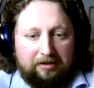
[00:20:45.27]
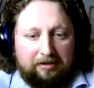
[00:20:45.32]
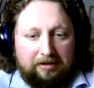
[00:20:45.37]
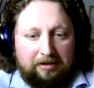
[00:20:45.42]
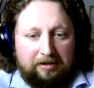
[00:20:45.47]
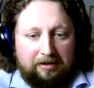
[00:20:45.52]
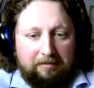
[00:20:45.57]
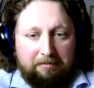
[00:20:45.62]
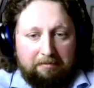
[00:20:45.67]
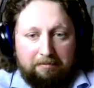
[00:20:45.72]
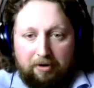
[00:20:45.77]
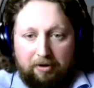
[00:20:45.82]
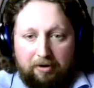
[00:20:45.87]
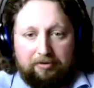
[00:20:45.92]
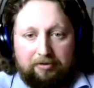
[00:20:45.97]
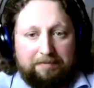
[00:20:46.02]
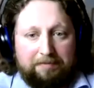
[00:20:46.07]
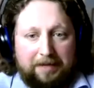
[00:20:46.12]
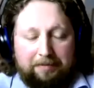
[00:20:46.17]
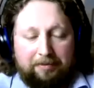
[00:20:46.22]
Most
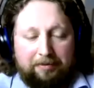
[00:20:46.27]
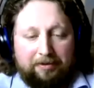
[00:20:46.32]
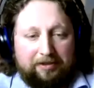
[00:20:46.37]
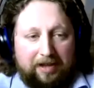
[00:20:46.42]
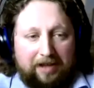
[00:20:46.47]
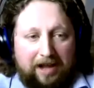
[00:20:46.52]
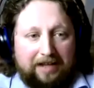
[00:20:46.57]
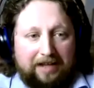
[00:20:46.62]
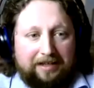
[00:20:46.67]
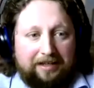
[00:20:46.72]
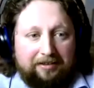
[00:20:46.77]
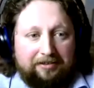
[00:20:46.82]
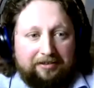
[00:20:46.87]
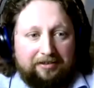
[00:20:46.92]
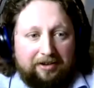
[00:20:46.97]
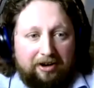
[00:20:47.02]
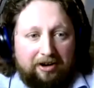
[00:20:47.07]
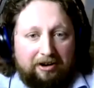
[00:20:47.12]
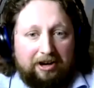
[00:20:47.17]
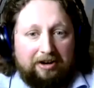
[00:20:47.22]
people's ideal
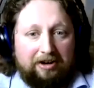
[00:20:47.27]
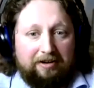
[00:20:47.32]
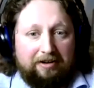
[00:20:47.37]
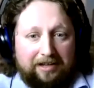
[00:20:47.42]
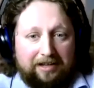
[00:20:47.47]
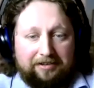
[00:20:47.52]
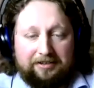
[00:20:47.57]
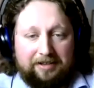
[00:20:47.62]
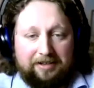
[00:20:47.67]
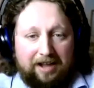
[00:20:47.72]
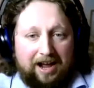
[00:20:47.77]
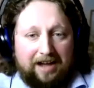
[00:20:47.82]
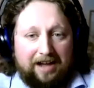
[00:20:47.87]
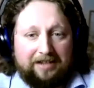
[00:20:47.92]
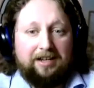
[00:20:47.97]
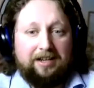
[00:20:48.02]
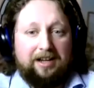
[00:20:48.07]
scenario is not,